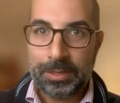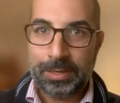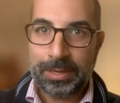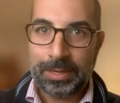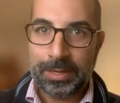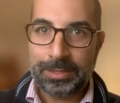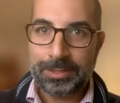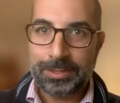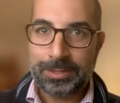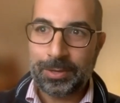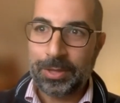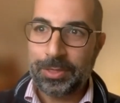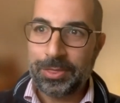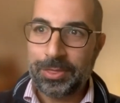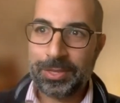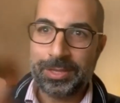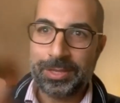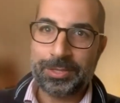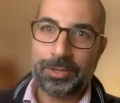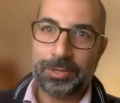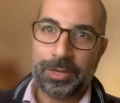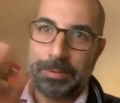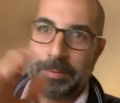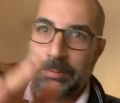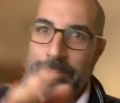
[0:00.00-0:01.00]
So I think it's
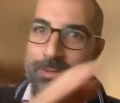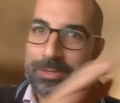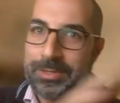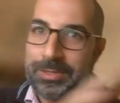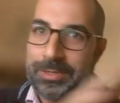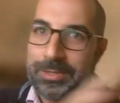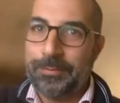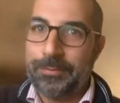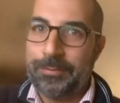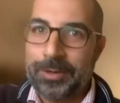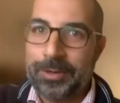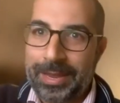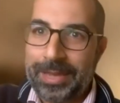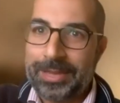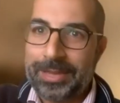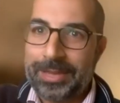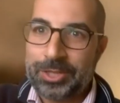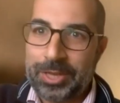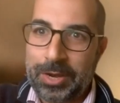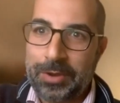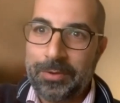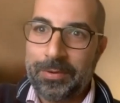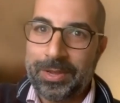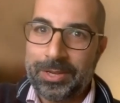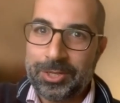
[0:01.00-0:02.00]
going to be mostly for the next
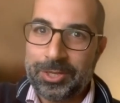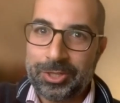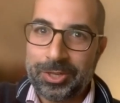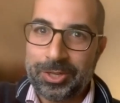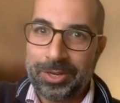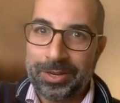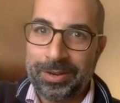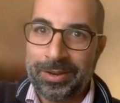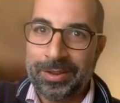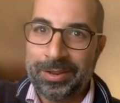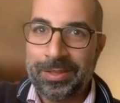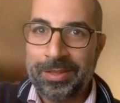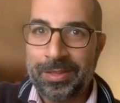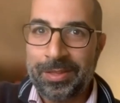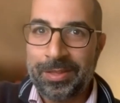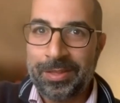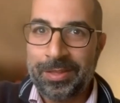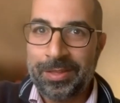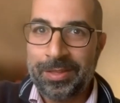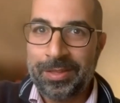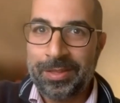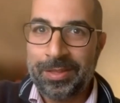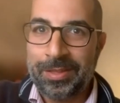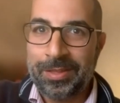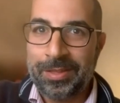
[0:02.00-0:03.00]
generation.
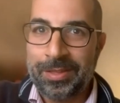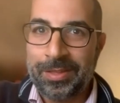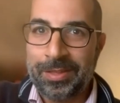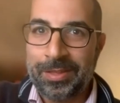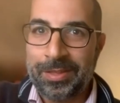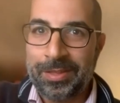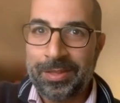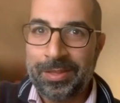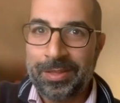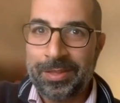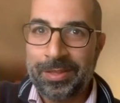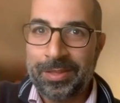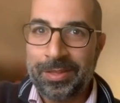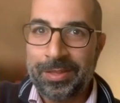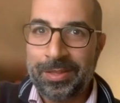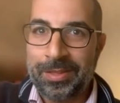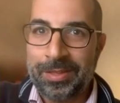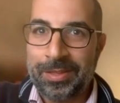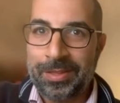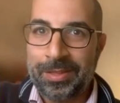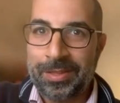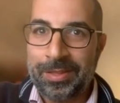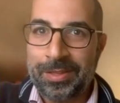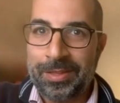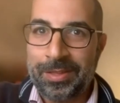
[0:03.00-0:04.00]
But I see really the
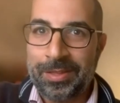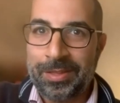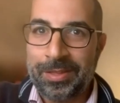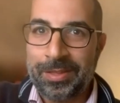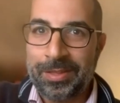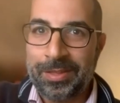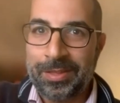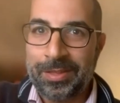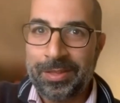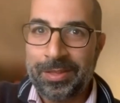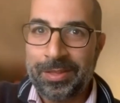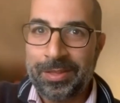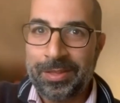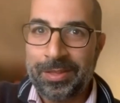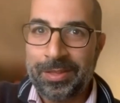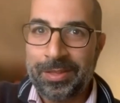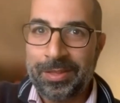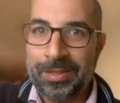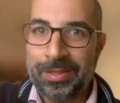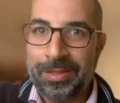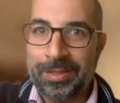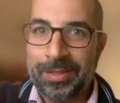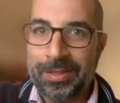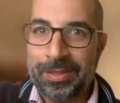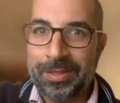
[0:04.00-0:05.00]
corporate world changing a
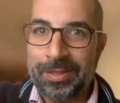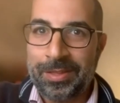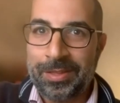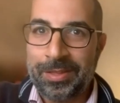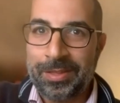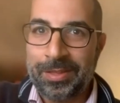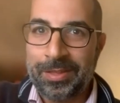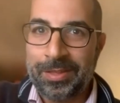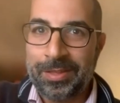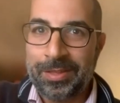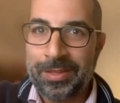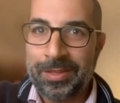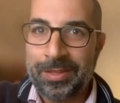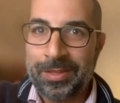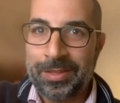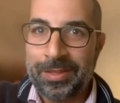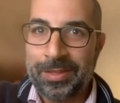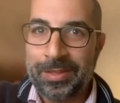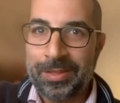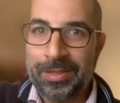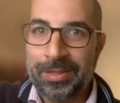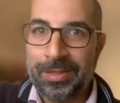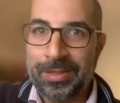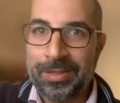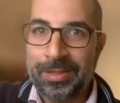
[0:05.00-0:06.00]
lot in
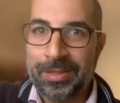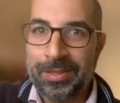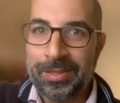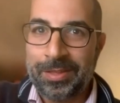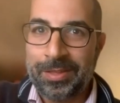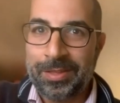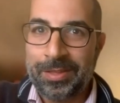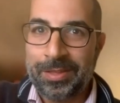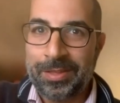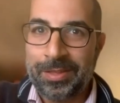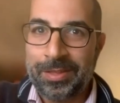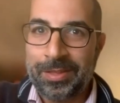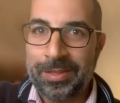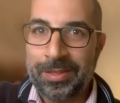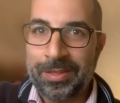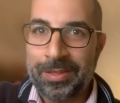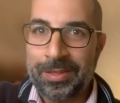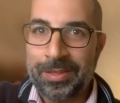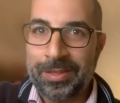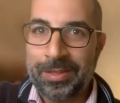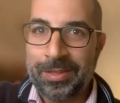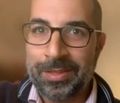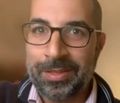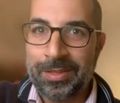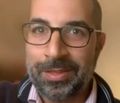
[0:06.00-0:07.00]
what they value
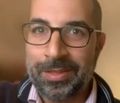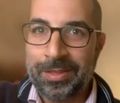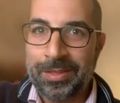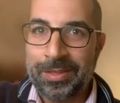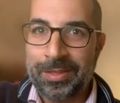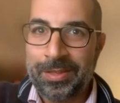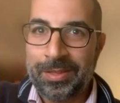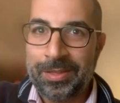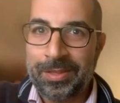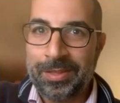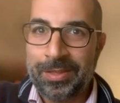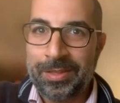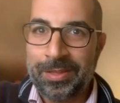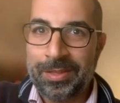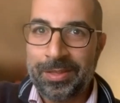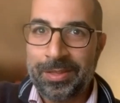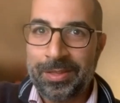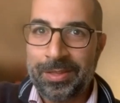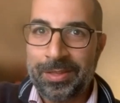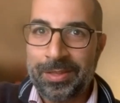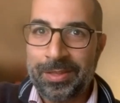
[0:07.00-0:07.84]
and the type of skill they want.